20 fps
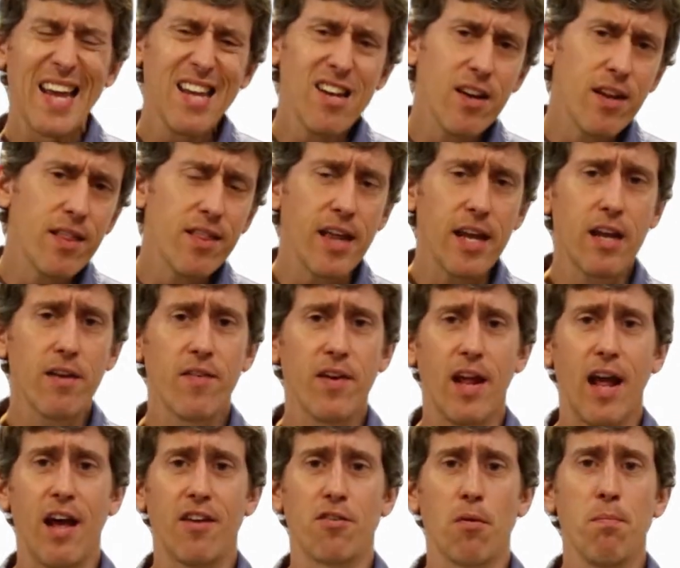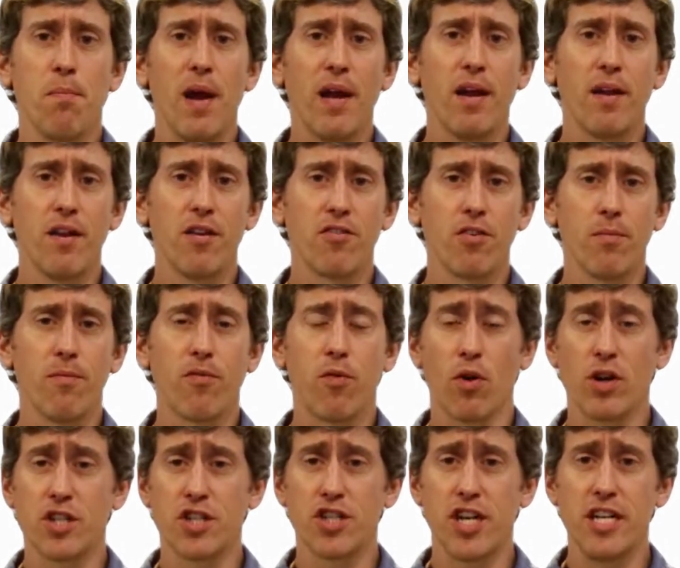You can think of it as a mechanism
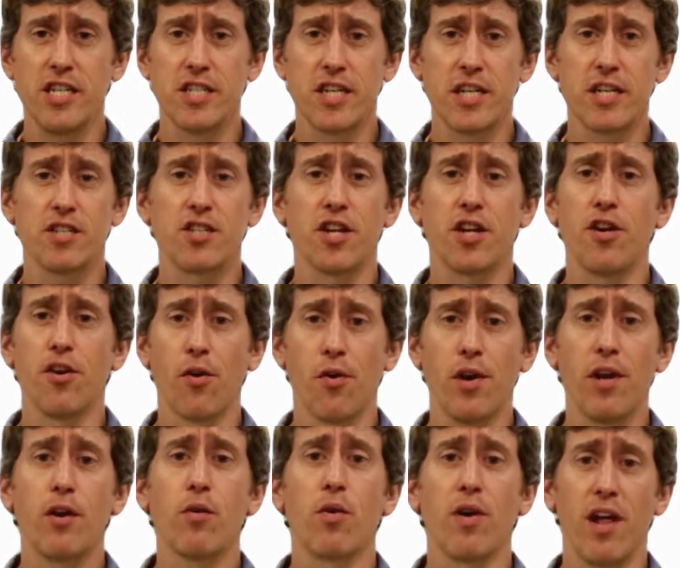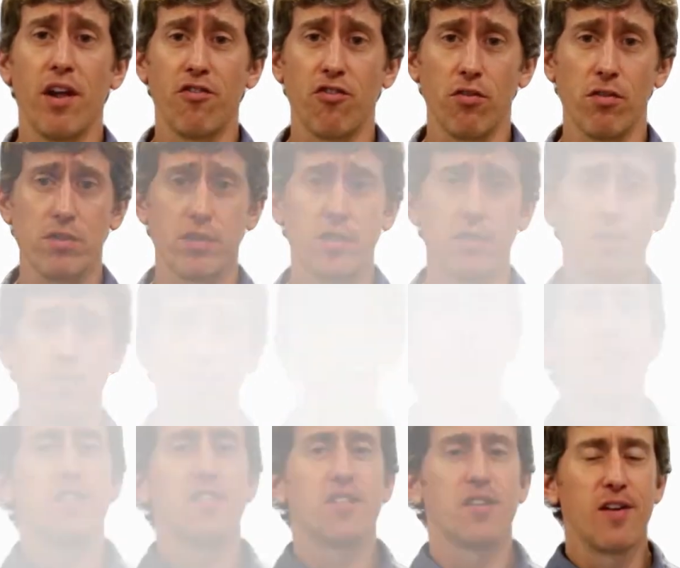for exchanging security credentials.
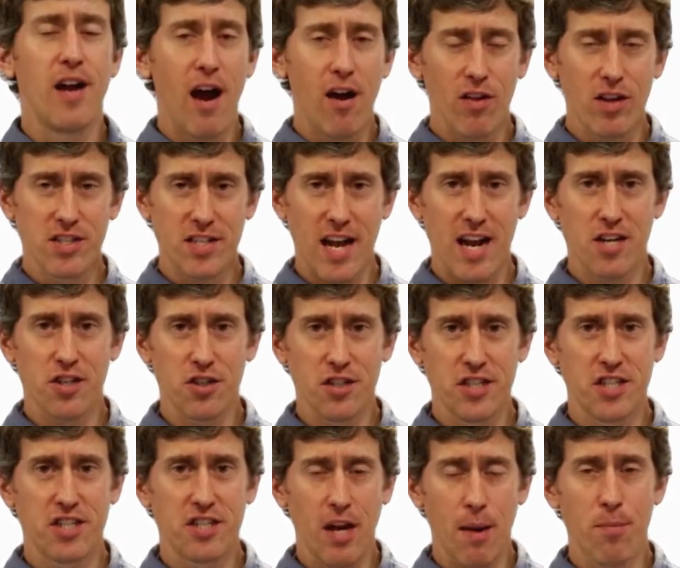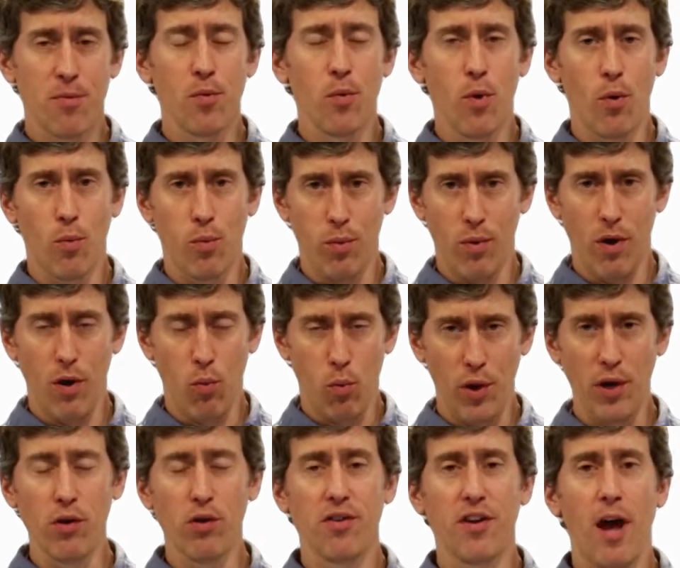So now let's actually step through a, a
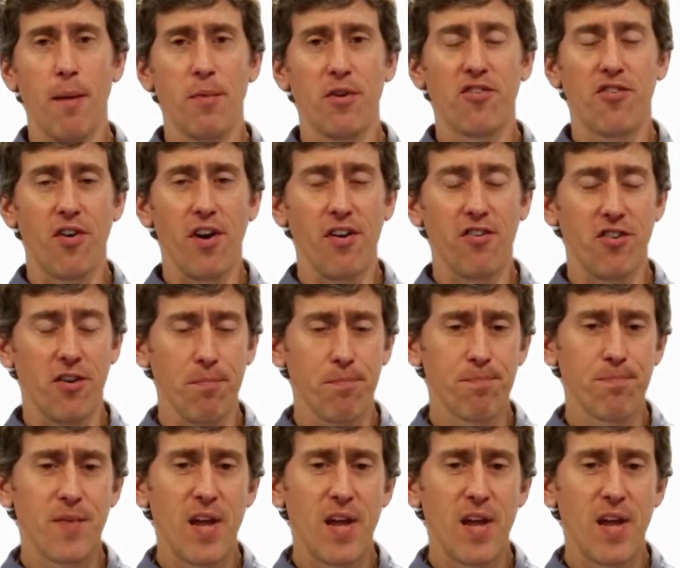real demonstration.